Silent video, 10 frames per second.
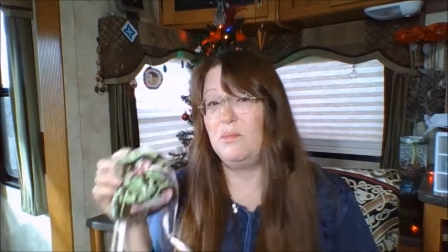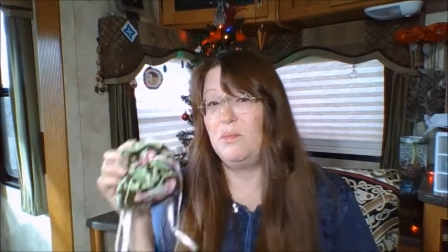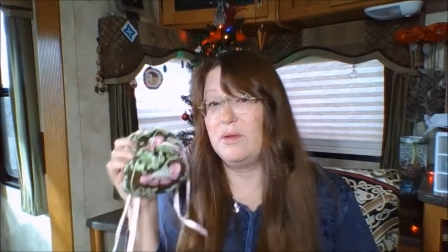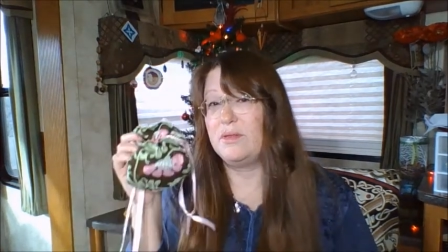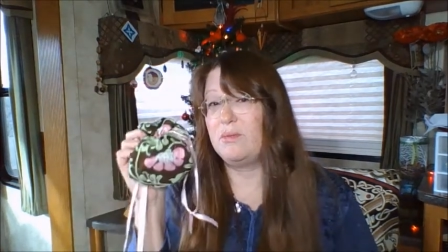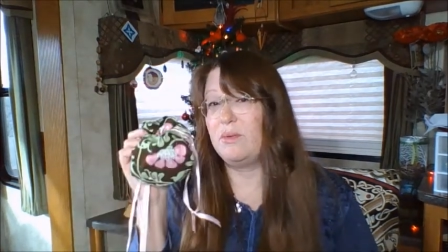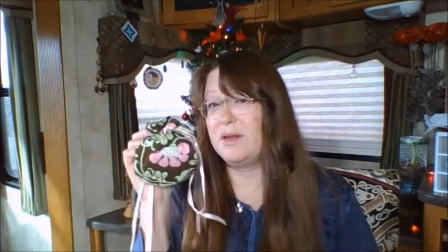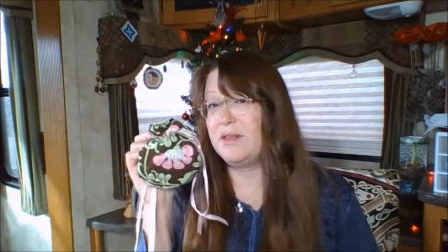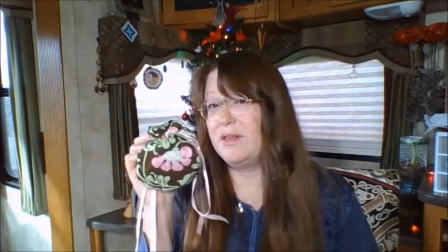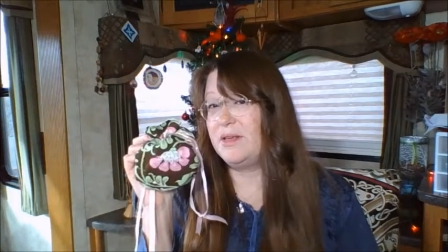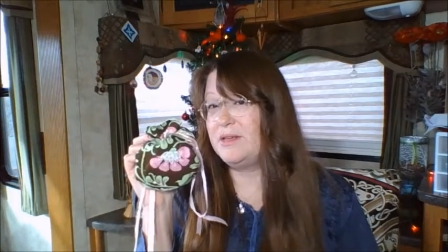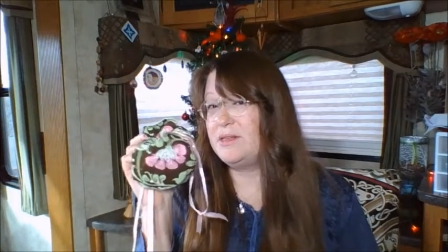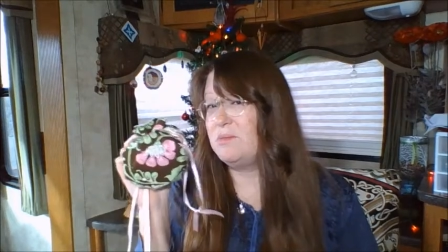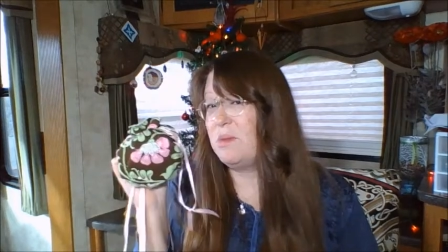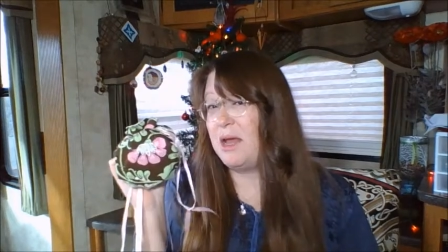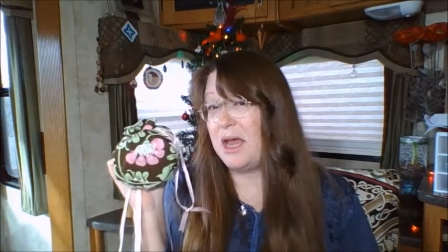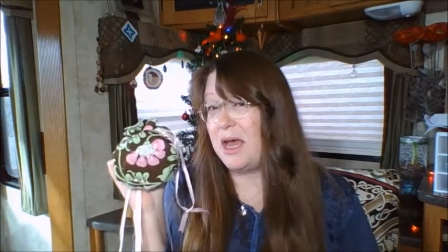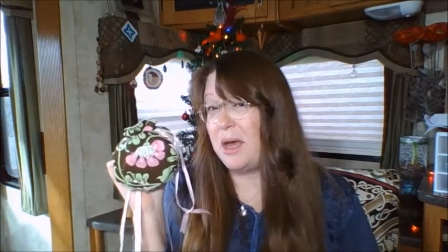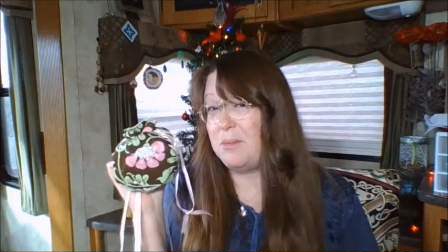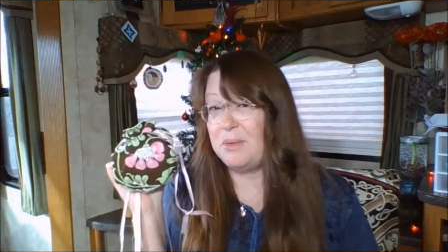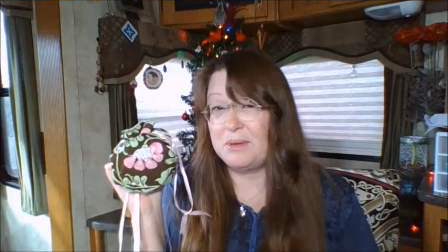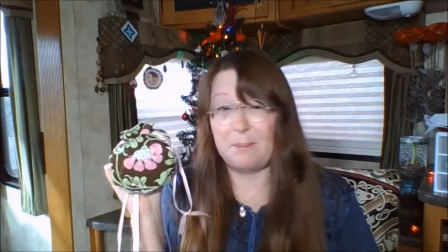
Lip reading: with one of these, mayhap.